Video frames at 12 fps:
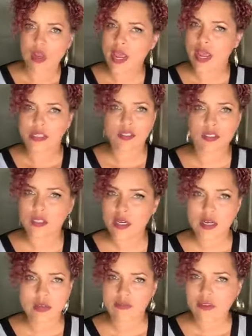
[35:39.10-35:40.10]
where the extra
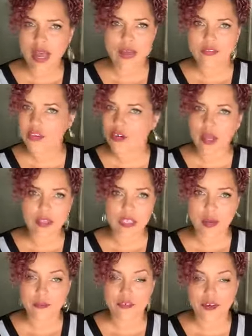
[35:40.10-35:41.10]
um,
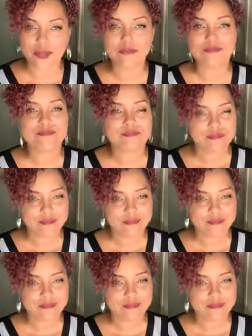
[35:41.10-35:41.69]
$500 coming from?